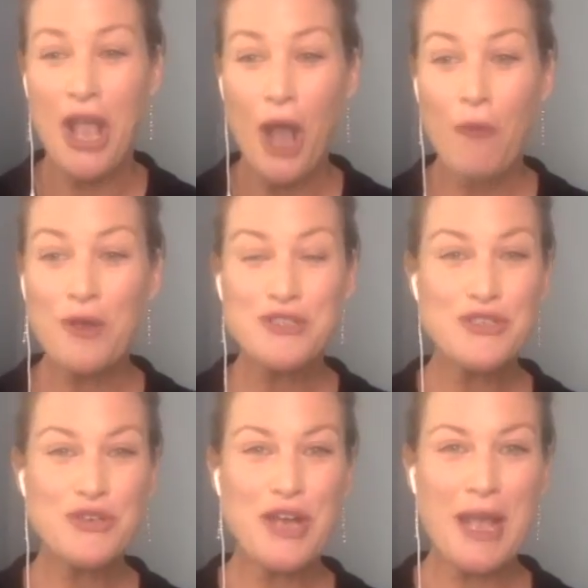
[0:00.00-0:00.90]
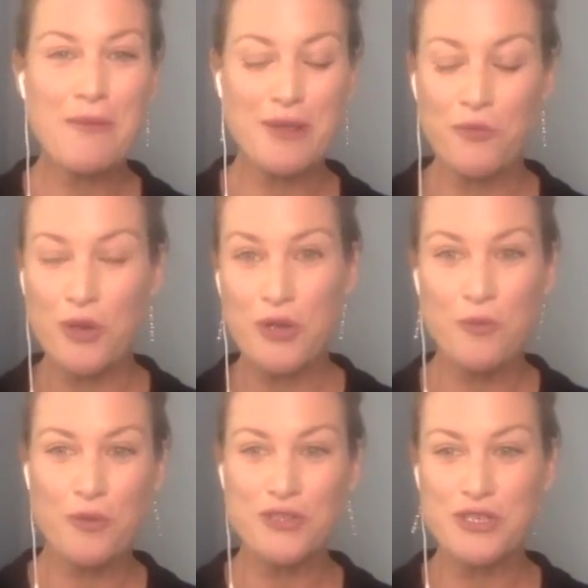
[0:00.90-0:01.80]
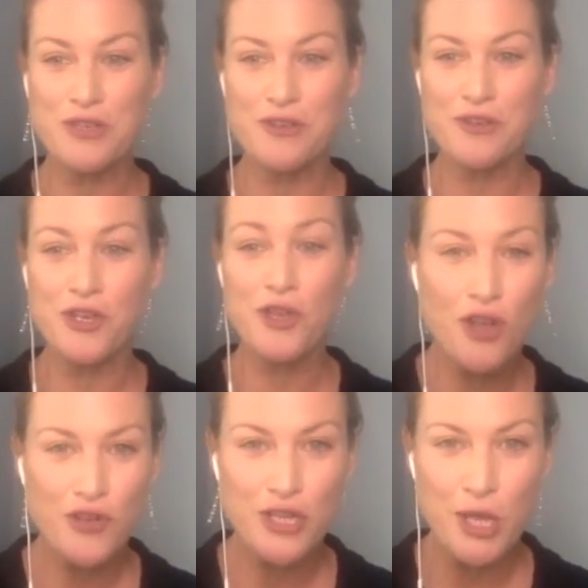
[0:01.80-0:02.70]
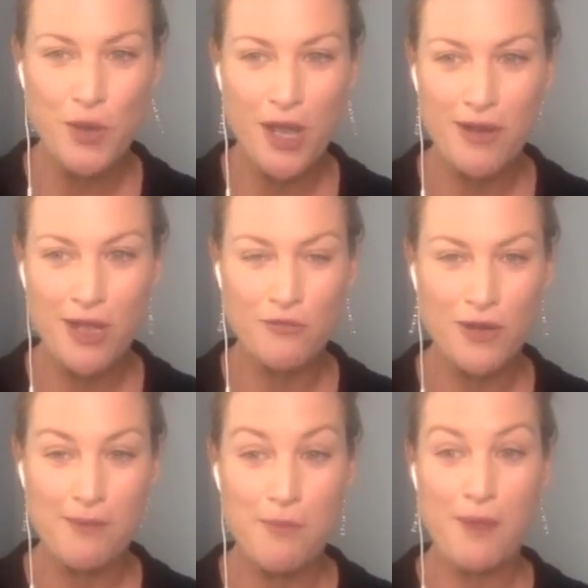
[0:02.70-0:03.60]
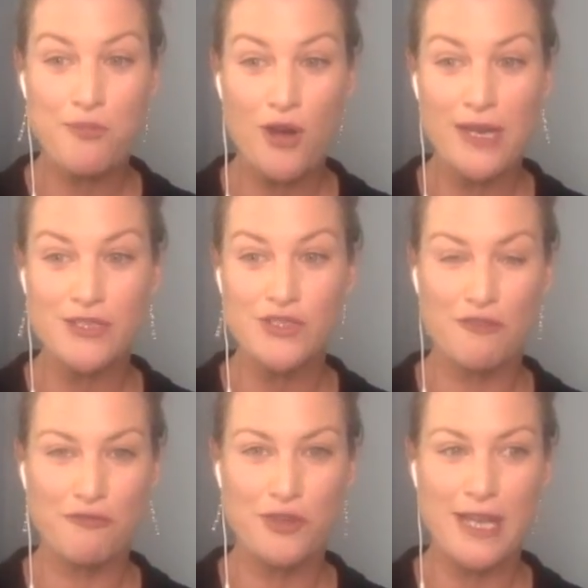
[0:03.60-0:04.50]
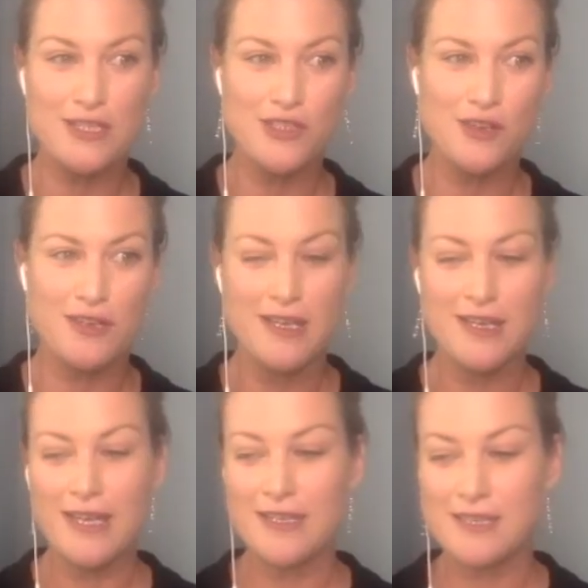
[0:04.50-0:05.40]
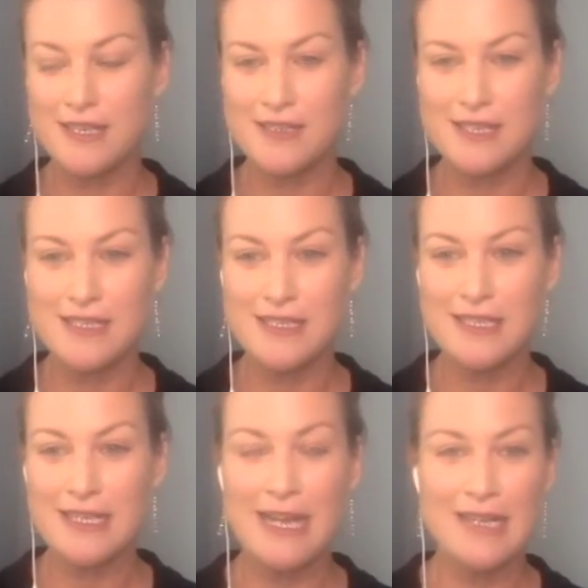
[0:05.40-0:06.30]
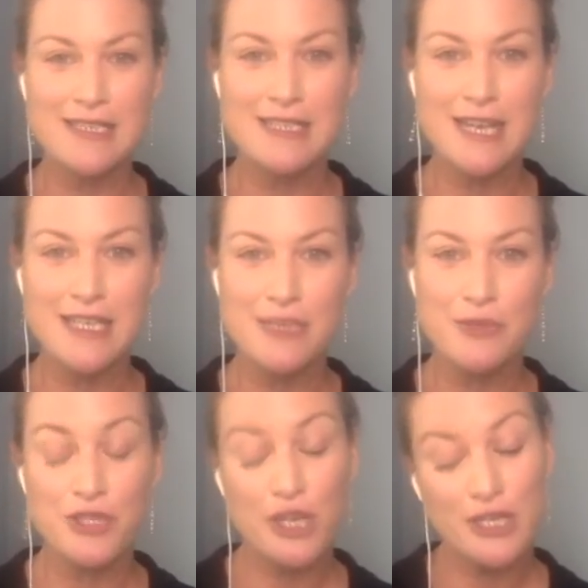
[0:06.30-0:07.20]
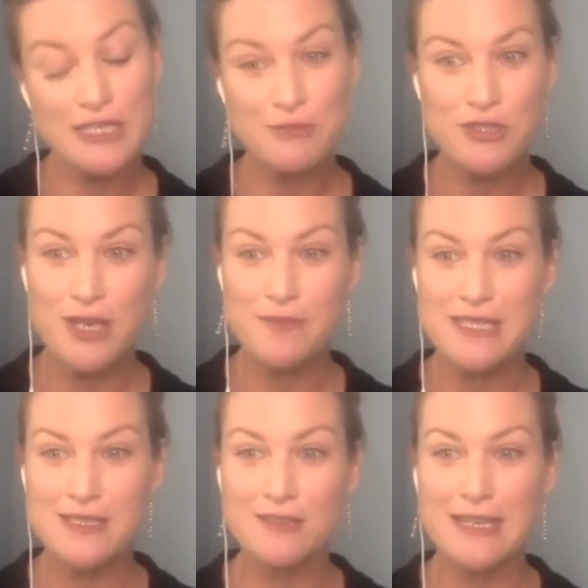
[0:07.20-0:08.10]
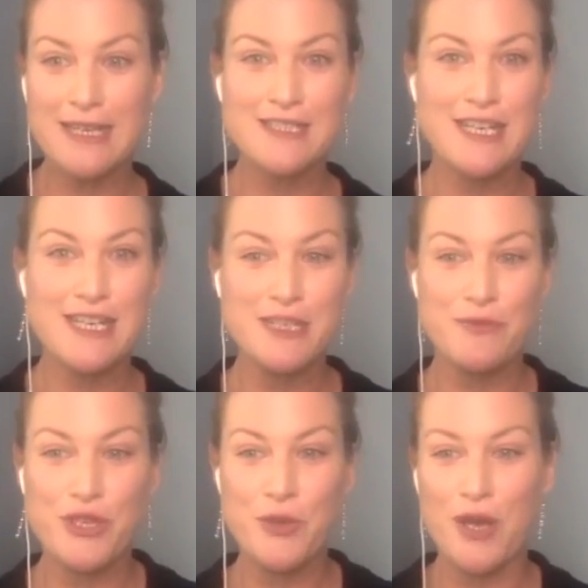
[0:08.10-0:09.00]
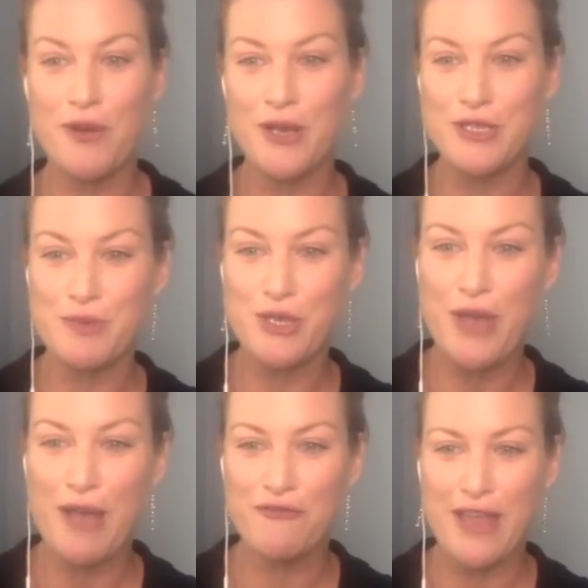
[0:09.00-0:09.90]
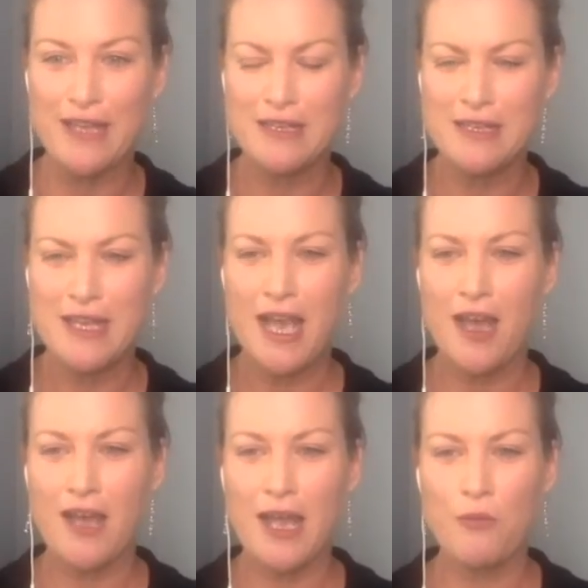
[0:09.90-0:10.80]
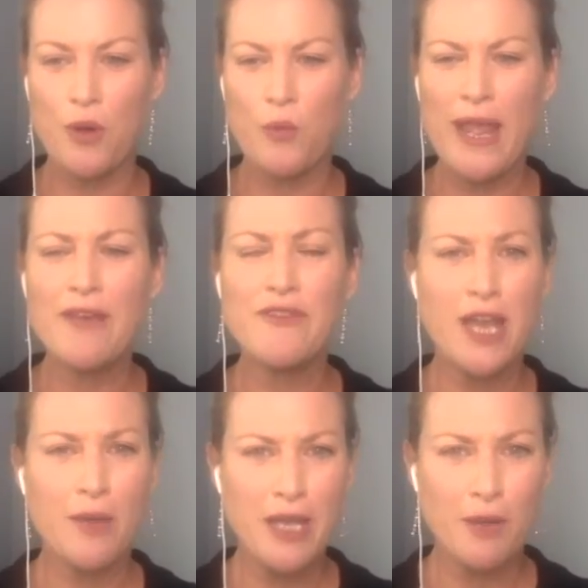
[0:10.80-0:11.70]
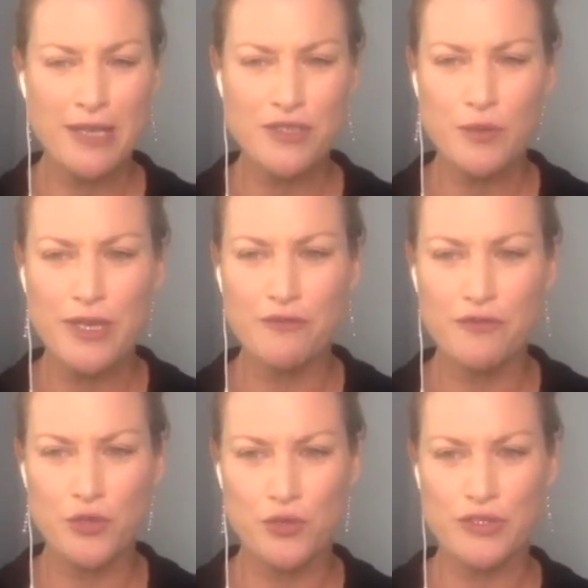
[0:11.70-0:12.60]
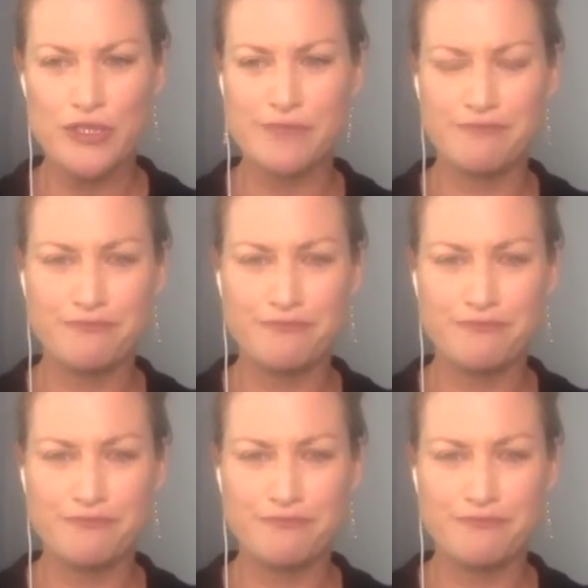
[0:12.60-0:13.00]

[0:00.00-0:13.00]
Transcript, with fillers: I wasn't sure how much what you you've got the URL Ray. My brain is not for that. It's not. It, it's it's a little lackadaisy with jokes sometimes. It's a little lackadaisy with URLs, but you have that, uh, and we have it coming up next week, of course